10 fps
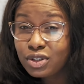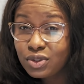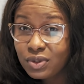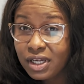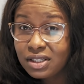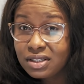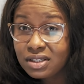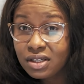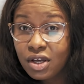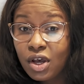students,
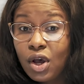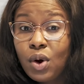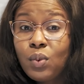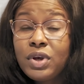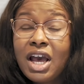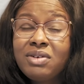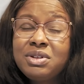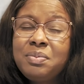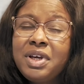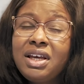we have to
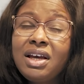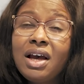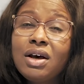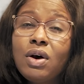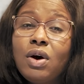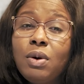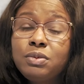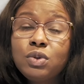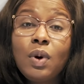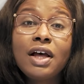pay up
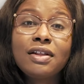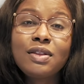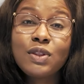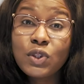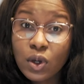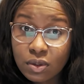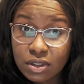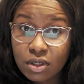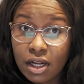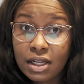to
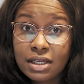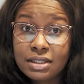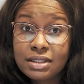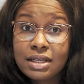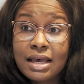$1,000,